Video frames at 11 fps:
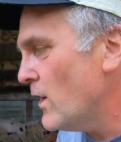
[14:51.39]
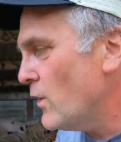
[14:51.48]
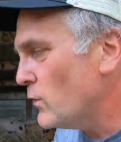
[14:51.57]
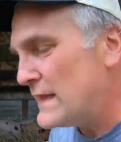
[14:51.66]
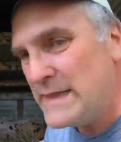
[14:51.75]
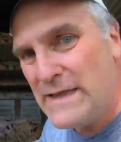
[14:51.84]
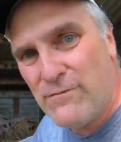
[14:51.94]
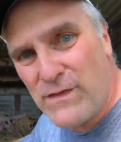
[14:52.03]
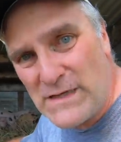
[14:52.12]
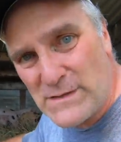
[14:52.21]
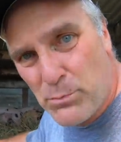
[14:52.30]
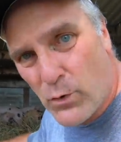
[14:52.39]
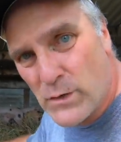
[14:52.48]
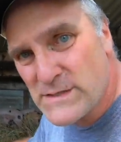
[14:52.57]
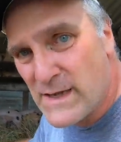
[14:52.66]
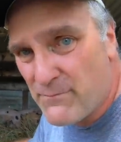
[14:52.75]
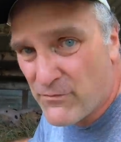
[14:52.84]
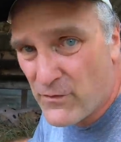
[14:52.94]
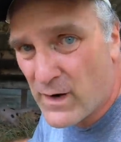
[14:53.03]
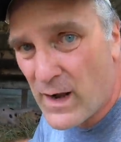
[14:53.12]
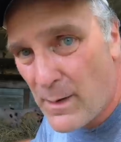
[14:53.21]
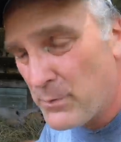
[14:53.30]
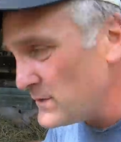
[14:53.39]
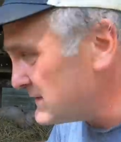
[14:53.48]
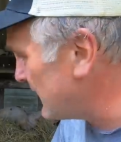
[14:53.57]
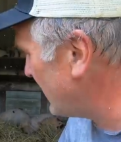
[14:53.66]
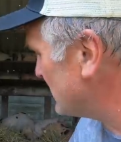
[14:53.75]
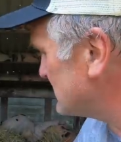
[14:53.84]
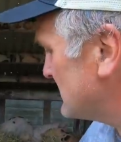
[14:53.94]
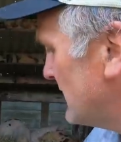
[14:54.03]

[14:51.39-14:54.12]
We leave these boards up for a couple days